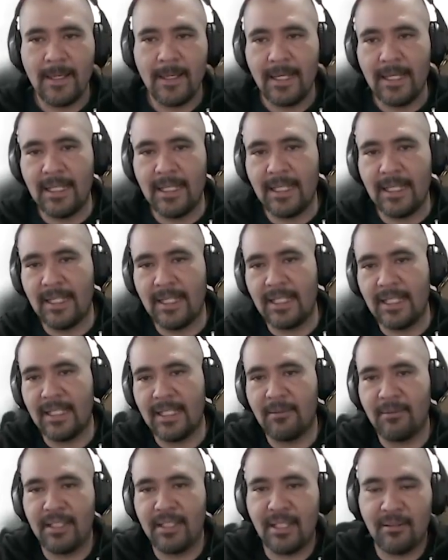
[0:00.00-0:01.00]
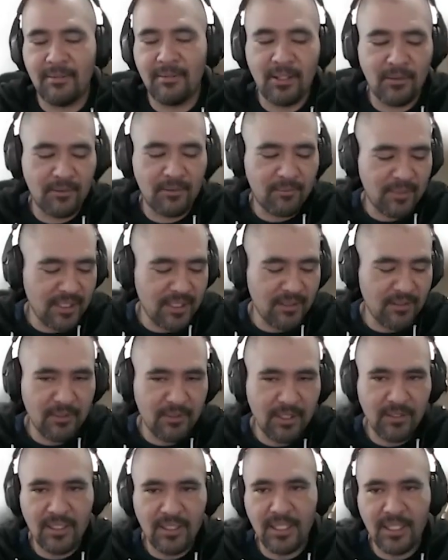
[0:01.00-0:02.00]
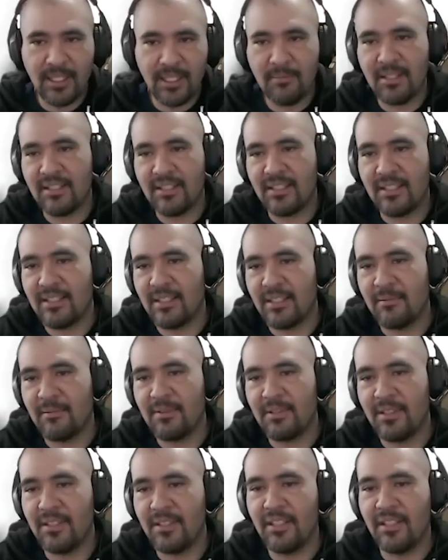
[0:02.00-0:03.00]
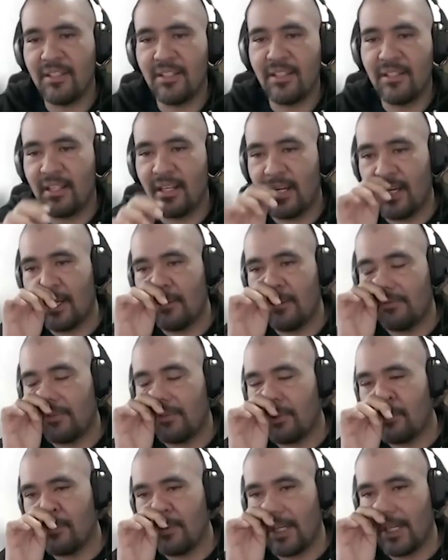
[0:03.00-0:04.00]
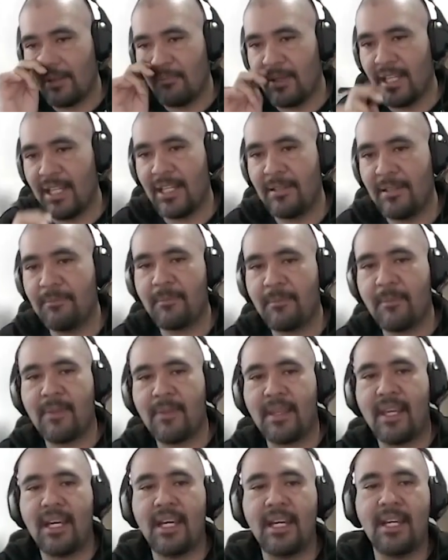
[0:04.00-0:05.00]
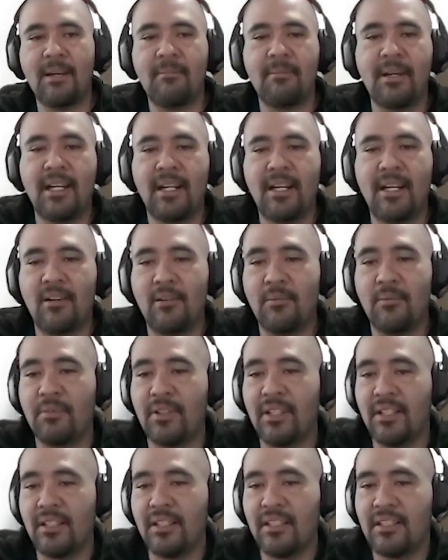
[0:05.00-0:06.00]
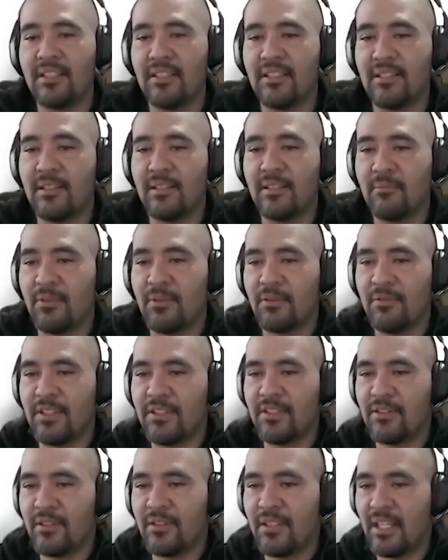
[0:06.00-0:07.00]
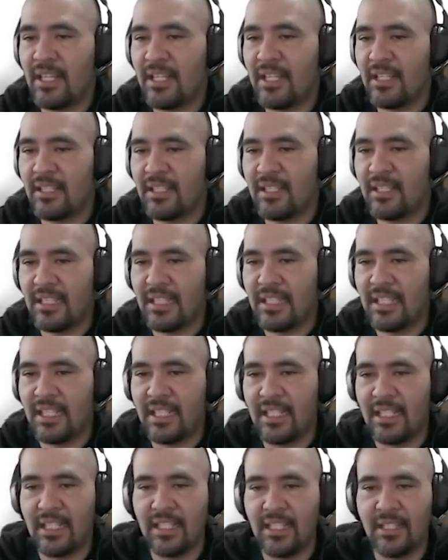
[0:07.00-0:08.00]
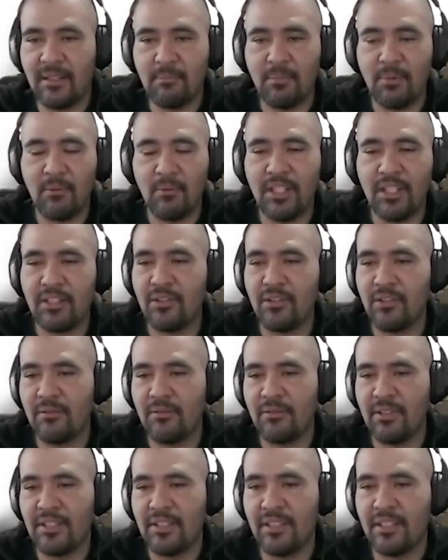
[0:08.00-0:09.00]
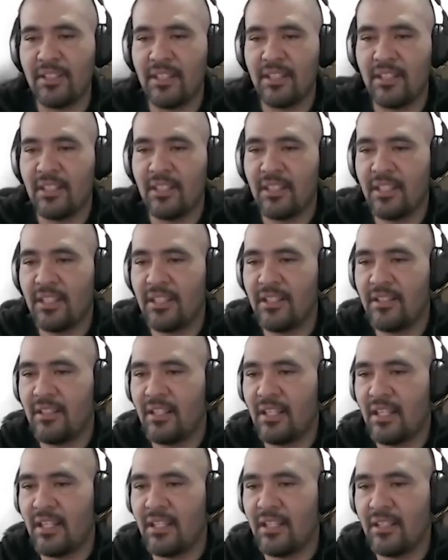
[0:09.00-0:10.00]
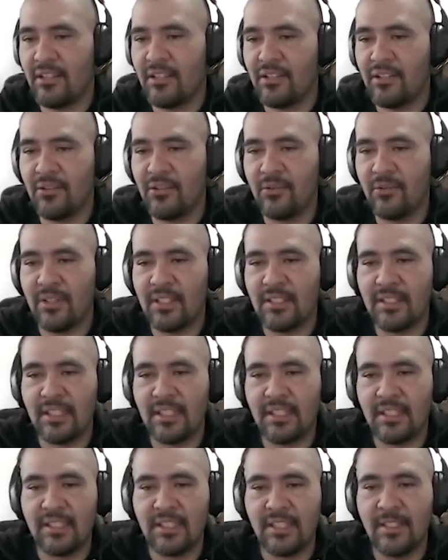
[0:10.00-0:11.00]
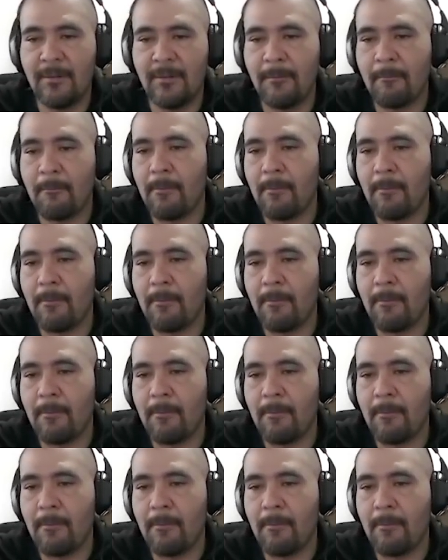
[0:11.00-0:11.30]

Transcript: A little bit about me. Well, I am a systems engineer. I am from Guatemala. I am an operating system professor at the public university here, USAC.